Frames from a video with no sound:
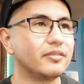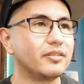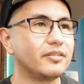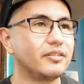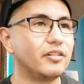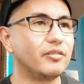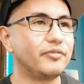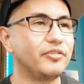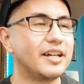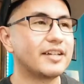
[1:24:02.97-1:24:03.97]
you know,
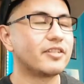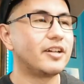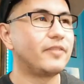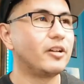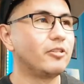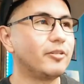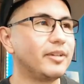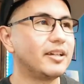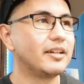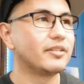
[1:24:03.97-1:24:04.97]
if you guys are not following
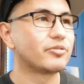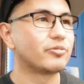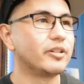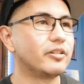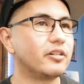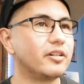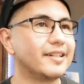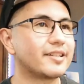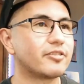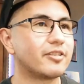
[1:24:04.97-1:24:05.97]
me on Twitter or
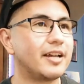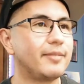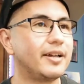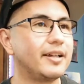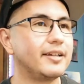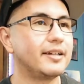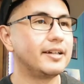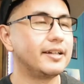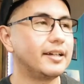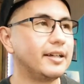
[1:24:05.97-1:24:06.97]
Instagram,
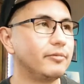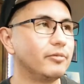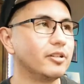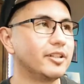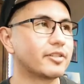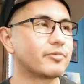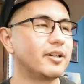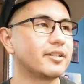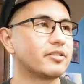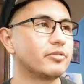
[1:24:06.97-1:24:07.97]
I really just
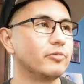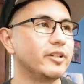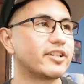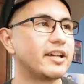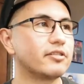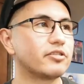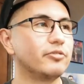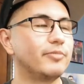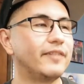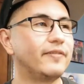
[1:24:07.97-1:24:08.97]
want to reach out
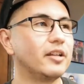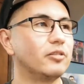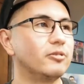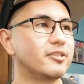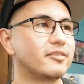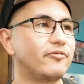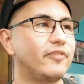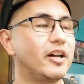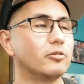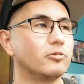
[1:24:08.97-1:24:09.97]
to my
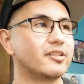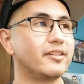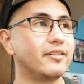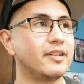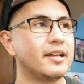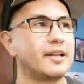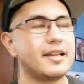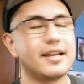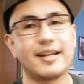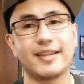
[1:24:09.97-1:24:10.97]
followers here.
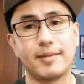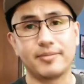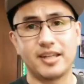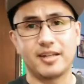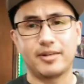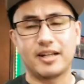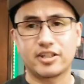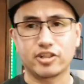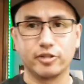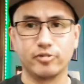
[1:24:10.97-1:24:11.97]
And I'm thinking about
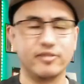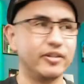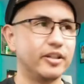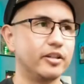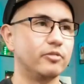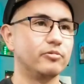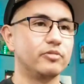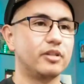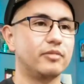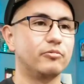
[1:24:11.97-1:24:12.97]
actually doing a video
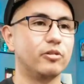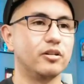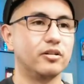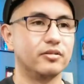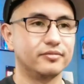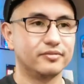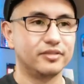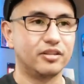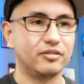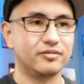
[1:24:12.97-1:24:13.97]
where,
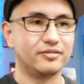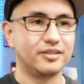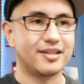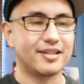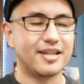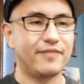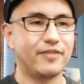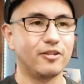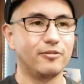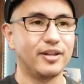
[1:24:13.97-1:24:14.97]
you know, it says, hey,
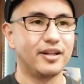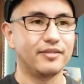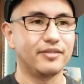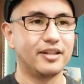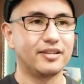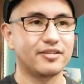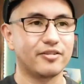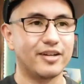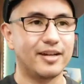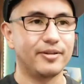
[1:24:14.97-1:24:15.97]
follow me on
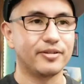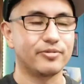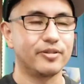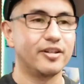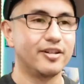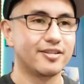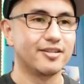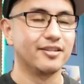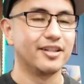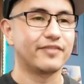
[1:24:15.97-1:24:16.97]
Instagram and Twitter. Here's
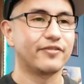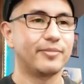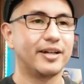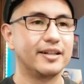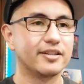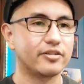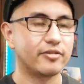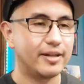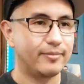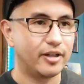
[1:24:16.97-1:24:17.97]
the link for my
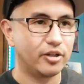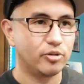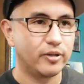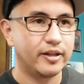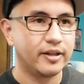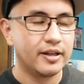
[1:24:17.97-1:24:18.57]
Instagram, by the way.